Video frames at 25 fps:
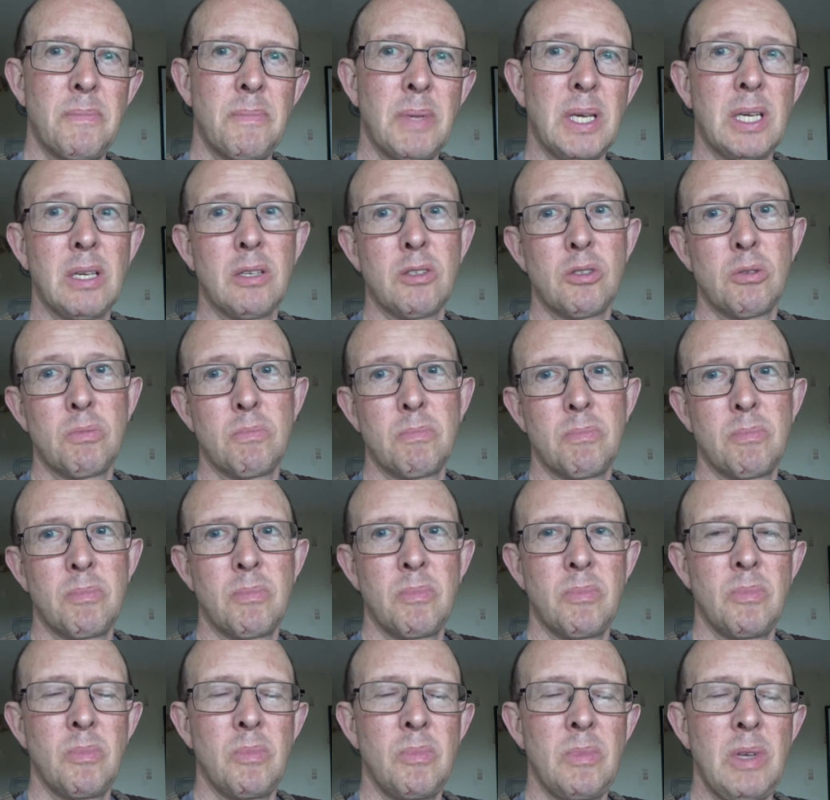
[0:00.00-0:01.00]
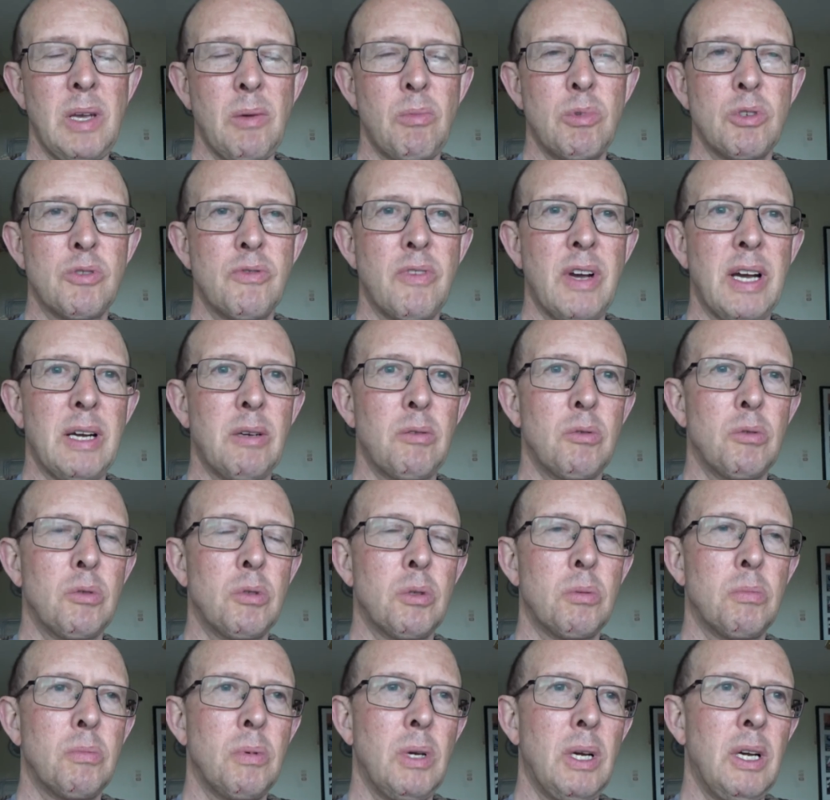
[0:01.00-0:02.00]
because it was
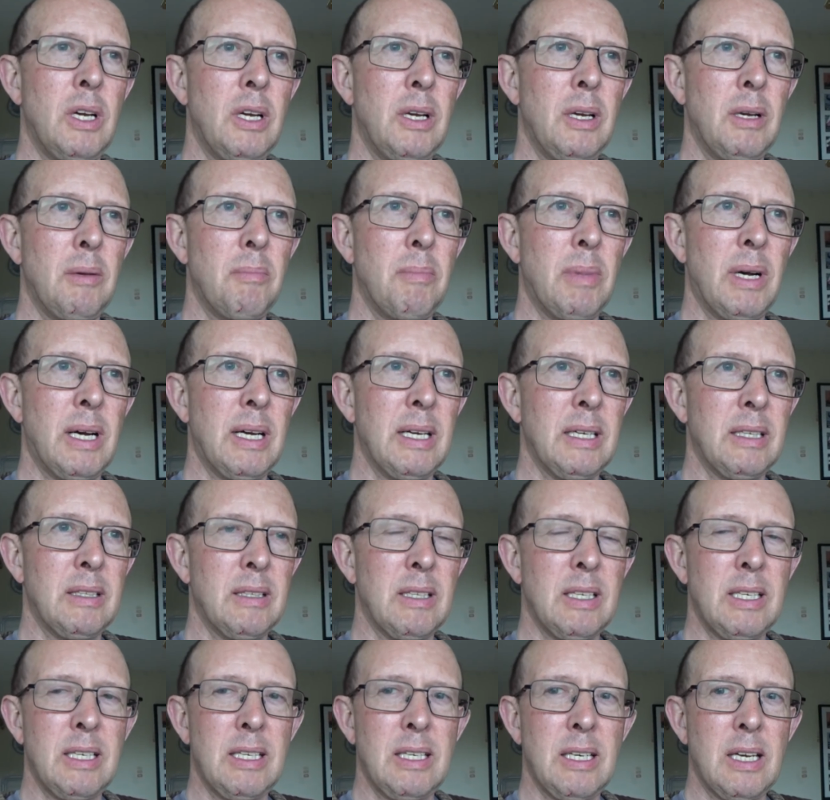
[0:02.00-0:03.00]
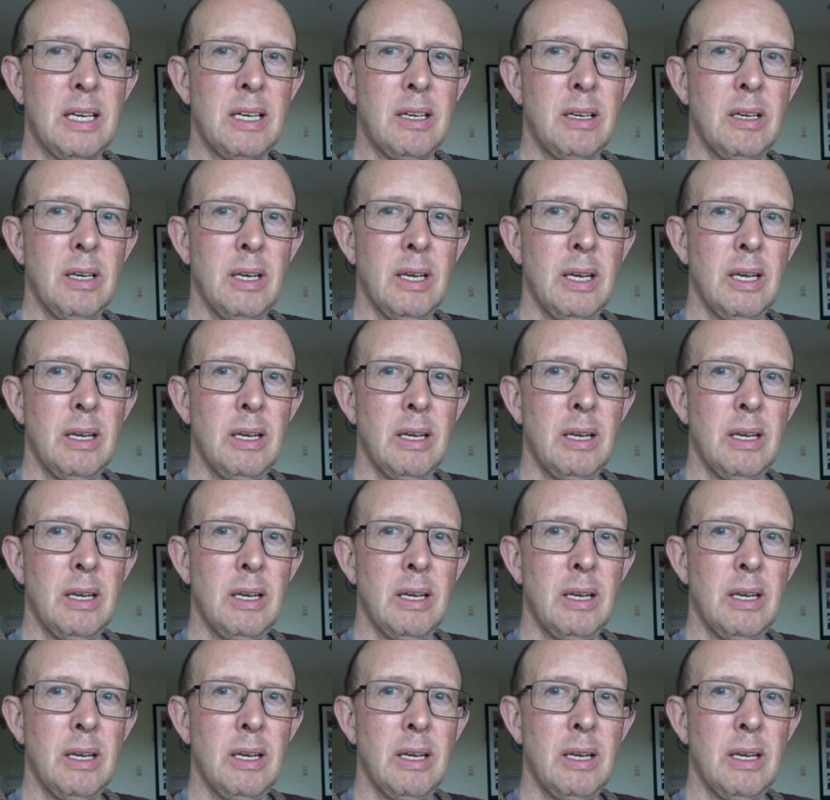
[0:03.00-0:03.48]
found by the